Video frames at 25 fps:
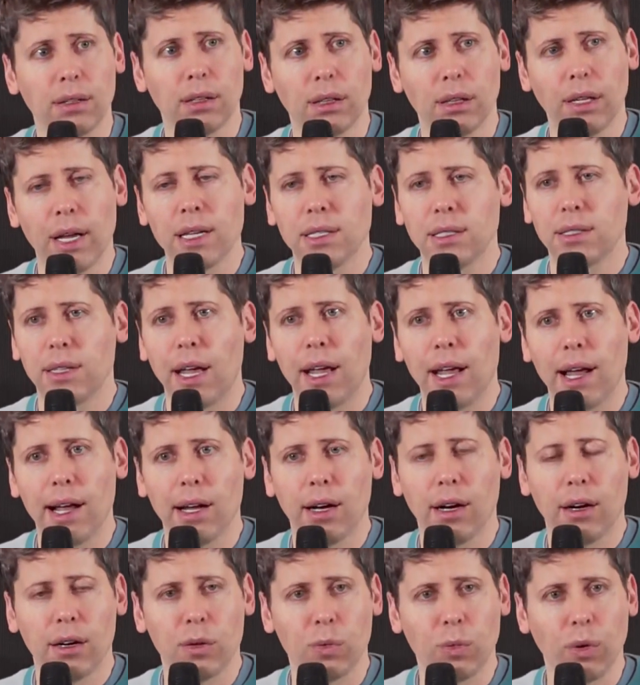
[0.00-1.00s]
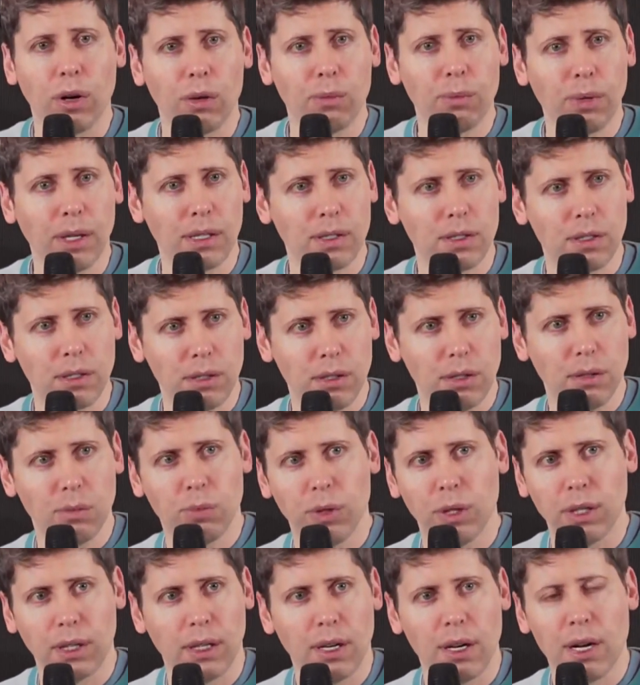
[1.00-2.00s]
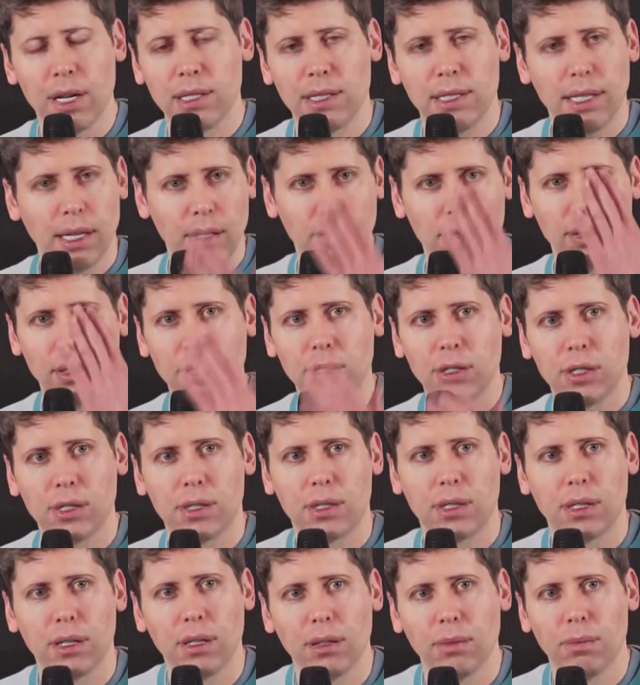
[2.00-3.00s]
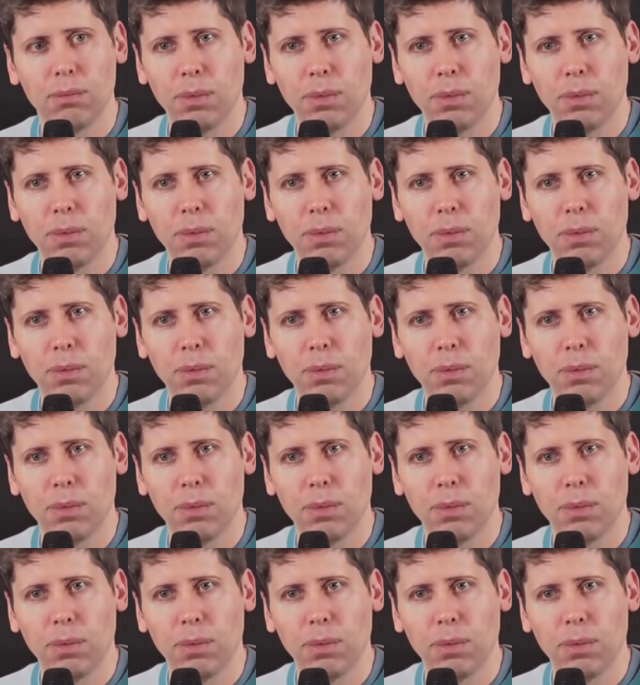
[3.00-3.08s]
less AI hardware because you bring the cost down and just the